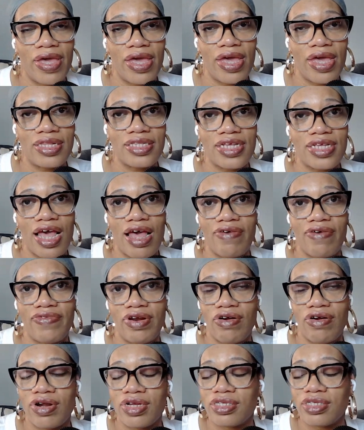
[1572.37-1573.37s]
pan to have an
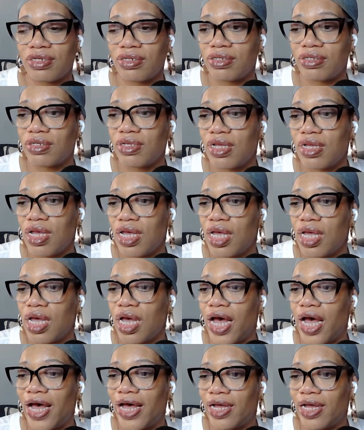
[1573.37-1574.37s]
arsenal,
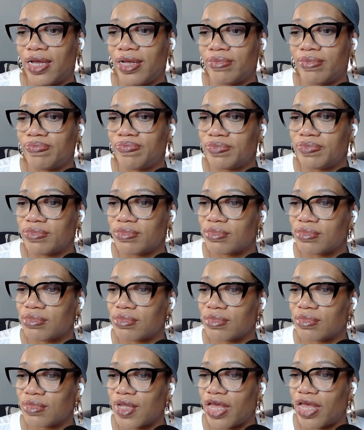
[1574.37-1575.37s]
um,
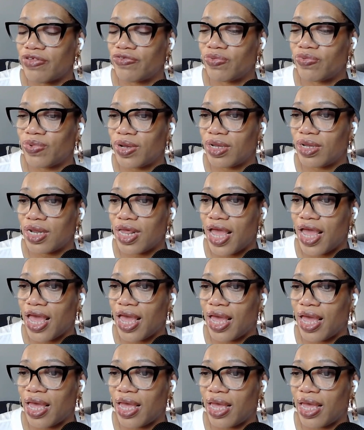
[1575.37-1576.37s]
as well
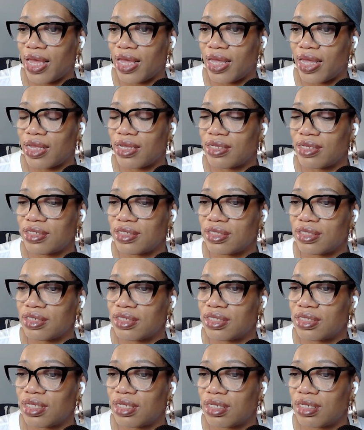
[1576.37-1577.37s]
as
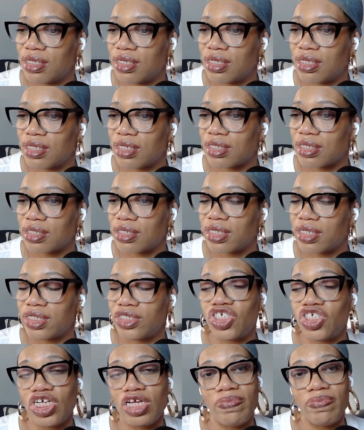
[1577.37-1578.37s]

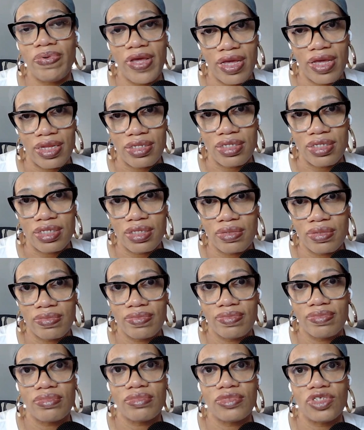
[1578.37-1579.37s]
sheet pans
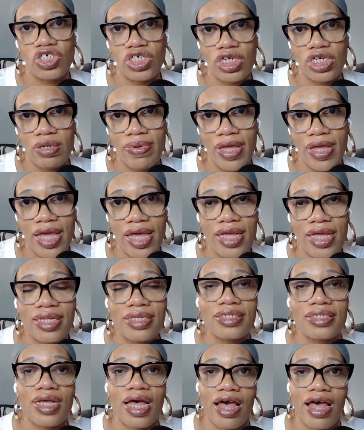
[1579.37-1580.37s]
sheet
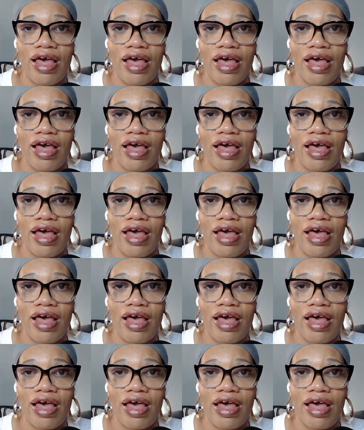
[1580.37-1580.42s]
pans. I